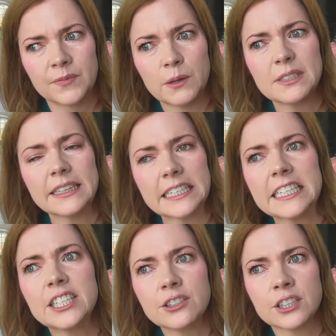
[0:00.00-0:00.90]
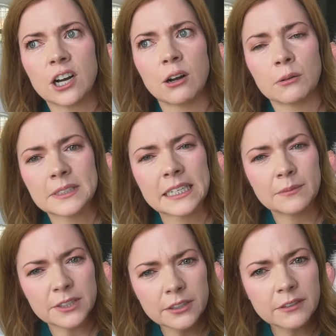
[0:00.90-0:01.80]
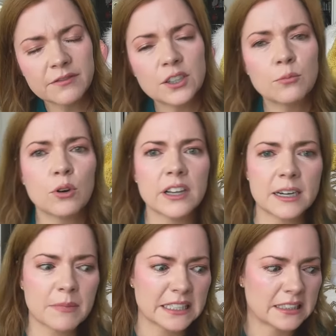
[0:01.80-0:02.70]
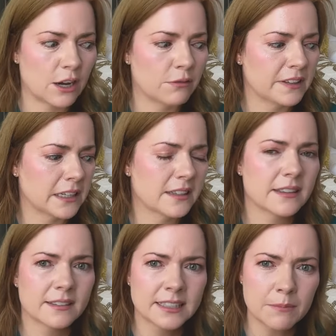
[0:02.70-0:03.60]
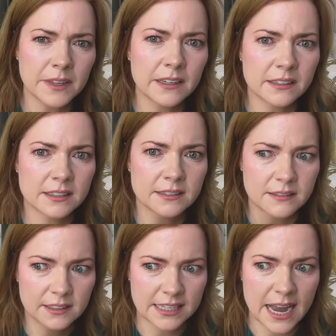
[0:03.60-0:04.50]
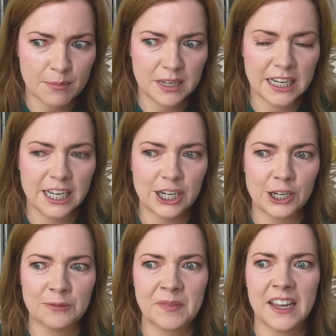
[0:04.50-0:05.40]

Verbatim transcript: I would say like a year ago I was like I'm starting to feel more like myself. Like something is is happening here.